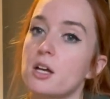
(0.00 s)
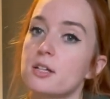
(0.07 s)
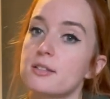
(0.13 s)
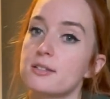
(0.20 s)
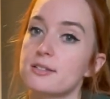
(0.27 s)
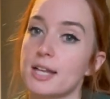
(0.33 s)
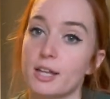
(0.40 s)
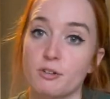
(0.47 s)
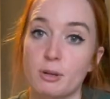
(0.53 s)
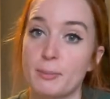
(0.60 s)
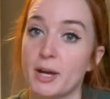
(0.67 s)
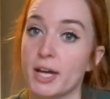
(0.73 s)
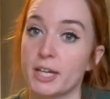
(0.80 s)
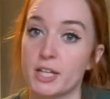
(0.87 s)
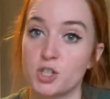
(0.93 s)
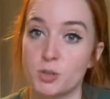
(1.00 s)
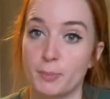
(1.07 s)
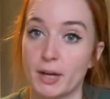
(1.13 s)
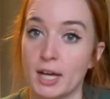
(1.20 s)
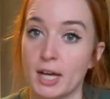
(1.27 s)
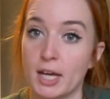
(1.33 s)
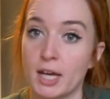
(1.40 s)
salaryman in
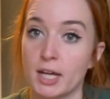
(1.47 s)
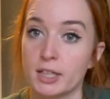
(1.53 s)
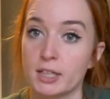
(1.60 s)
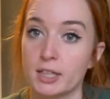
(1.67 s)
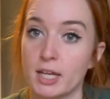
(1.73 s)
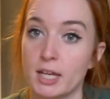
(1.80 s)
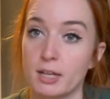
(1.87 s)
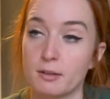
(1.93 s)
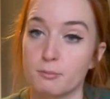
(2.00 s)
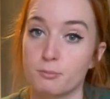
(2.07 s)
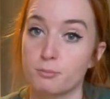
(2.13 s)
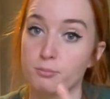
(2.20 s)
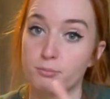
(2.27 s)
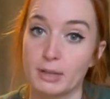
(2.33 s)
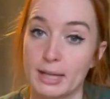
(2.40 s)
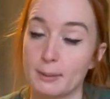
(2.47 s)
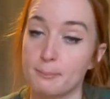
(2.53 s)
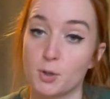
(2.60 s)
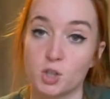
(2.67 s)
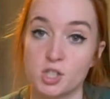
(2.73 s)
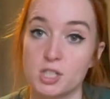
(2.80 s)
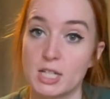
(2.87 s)
Japan, in like
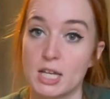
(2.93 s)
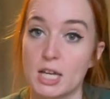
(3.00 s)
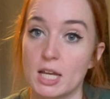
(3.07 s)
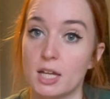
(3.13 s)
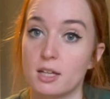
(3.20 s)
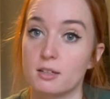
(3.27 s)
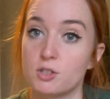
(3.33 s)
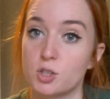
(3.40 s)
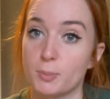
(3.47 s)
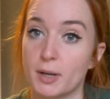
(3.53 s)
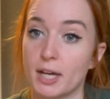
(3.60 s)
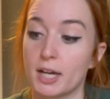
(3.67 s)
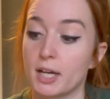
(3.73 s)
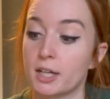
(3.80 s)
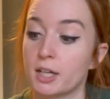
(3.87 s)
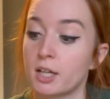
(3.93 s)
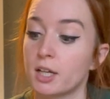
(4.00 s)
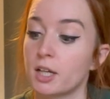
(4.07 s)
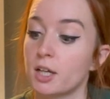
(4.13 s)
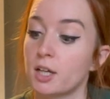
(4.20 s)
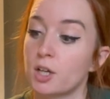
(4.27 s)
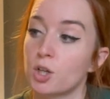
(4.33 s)
modern day Japan,
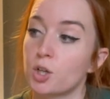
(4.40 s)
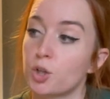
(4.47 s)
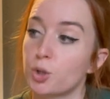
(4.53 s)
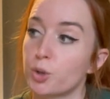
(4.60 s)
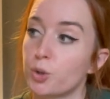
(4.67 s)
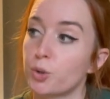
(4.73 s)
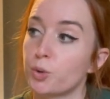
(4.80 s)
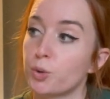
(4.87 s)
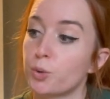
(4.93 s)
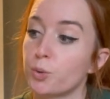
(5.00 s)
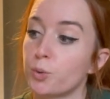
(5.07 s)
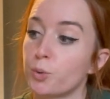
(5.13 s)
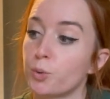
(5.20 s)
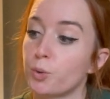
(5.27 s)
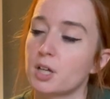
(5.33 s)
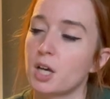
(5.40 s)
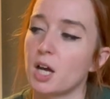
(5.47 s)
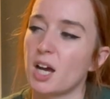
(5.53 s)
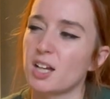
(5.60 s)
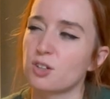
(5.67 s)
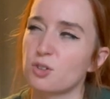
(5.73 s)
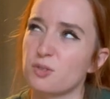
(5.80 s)
who,
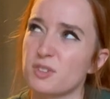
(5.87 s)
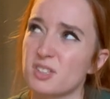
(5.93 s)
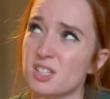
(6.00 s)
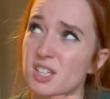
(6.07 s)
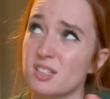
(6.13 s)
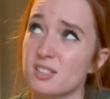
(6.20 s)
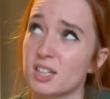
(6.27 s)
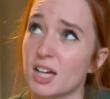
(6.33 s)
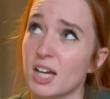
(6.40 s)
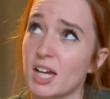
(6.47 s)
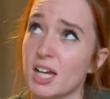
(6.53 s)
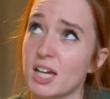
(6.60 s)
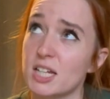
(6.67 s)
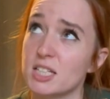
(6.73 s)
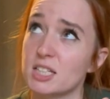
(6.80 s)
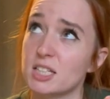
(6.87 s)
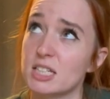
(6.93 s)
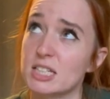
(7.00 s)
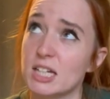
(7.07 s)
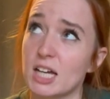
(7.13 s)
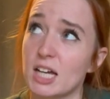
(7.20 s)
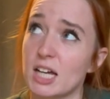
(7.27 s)
I don't know if he's isekai'd, he
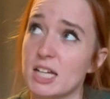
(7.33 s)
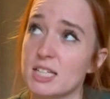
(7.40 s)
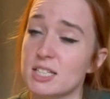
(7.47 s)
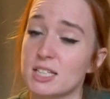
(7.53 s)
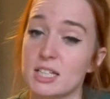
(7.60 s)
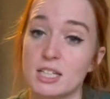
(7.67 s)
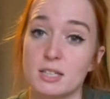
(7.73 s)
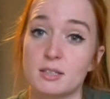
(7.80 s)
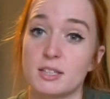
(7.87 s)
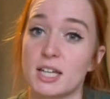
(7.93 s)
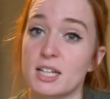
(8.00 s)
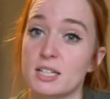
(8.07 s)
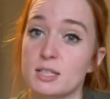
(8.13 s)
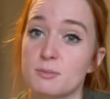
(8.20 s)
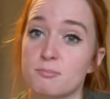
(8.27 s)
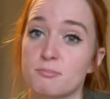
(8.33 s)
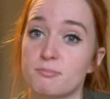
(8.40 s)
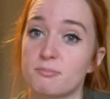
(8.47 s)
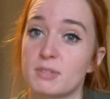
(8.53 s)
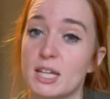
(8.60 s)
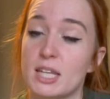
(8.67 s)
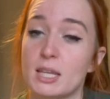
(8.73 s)
dies, and he then is
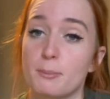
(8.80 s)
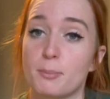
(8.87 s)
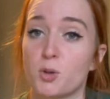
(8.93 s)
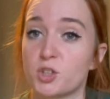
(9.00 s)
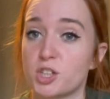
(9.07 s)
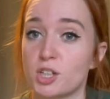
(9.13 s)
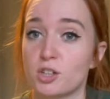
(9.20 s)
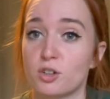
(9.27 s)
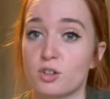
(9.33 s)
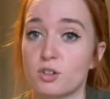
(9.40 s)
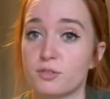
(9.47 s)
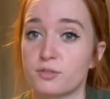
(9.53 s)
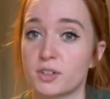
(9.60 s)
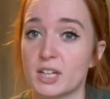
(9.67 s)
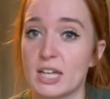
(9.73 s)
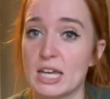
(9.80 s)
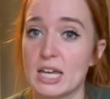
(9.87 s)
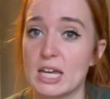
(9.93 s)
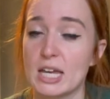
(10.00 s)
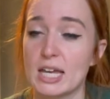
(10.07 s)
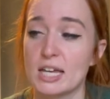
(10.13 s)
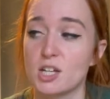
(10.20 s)
in the body of
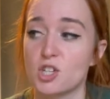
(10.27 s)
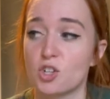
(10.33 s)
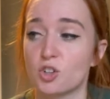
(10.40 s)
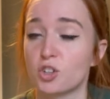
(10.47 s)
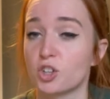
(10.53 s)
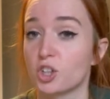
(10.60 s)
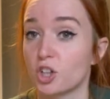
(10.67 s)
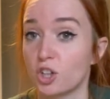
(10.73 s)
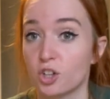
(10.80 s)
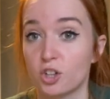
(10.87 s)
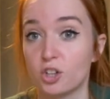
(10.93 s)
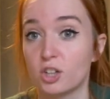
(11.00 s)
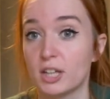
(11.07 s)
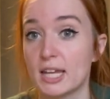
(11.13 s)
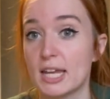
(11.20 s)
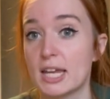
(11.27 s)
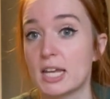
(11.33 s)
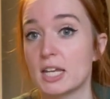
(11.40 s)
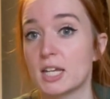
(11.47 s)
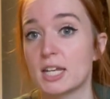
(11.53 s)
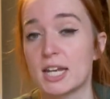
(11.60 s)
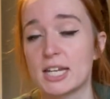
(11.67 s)
a young girl
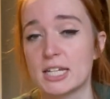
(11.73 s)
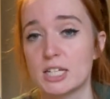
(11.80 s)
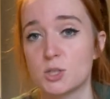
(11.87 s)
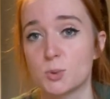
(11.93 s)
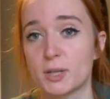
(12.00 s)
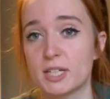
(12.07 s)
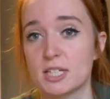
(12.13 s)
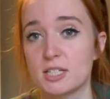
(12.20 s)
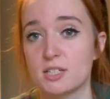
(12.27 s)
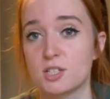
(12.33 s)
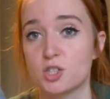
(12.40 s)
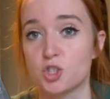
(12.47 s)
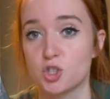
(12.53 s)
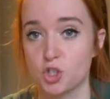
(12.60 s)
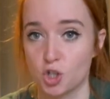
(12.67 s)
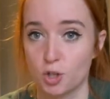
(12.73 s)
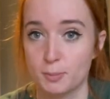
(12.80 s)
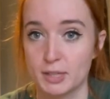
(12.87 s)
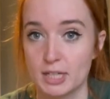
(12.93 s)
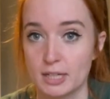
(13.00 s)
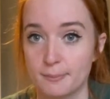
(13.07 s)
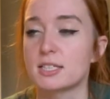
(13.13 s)
in 1920s
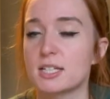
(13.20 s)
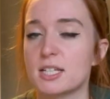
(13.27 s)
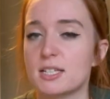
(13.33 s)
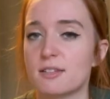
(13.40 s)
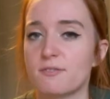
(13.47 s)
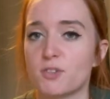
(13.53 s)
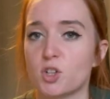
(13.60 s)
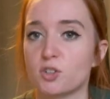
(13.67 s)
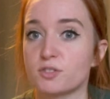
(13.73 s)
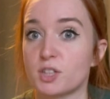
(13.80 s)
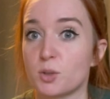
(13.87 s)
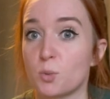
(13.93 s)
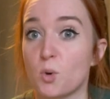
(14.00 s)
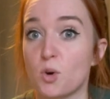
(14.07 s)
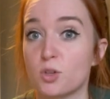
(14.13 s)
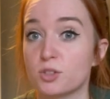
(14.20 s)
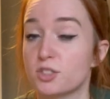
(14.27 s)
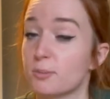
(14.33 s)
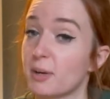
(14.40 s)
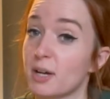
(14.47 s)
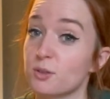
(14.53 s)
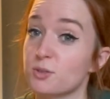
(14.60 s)
Germany, is involved in the war
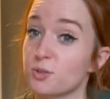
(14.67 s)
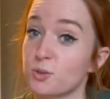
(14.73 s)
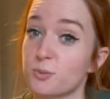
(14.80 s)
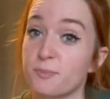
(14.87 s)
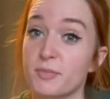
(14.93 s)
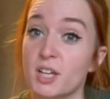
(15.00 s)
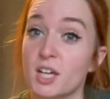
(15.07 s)
somehow. So